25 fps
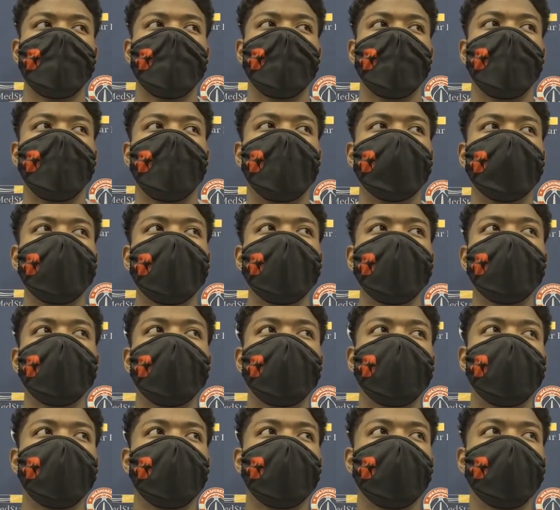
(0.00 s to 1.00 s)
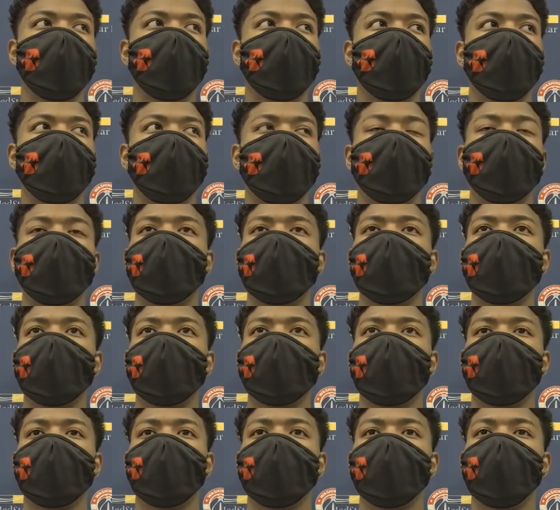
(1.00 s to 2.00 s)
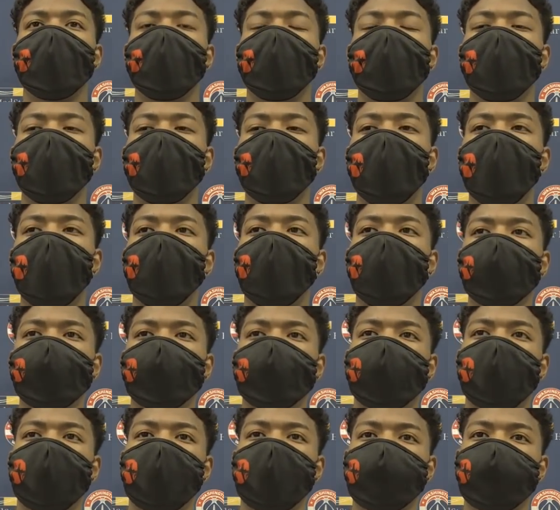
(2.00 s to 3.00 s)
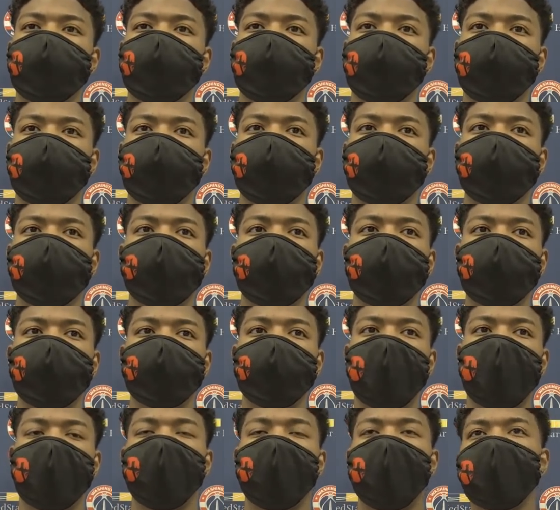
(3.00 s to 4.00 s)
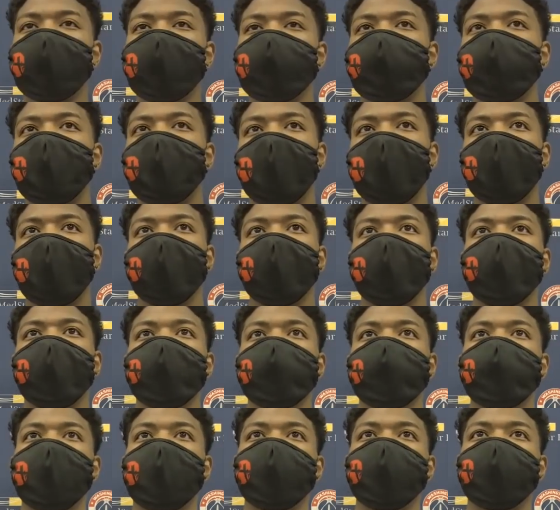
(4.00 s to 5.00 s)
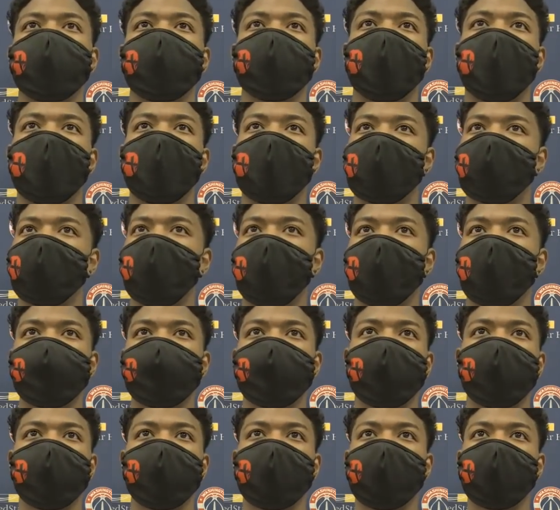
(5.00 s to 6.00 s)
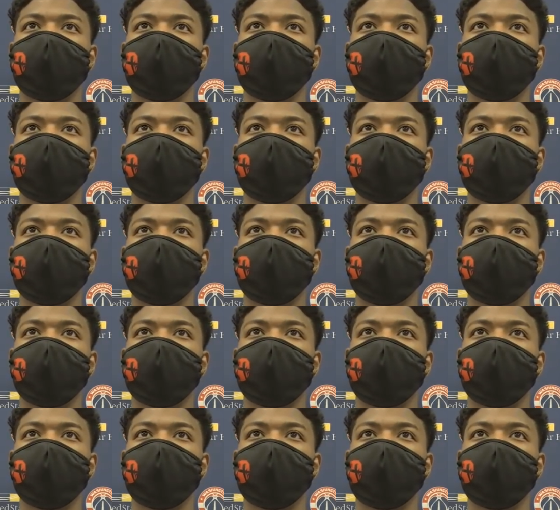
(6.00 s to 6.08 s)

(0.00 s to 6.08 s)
I think we're gonna have more trust to, like, backside, you know, especially like the ball screen.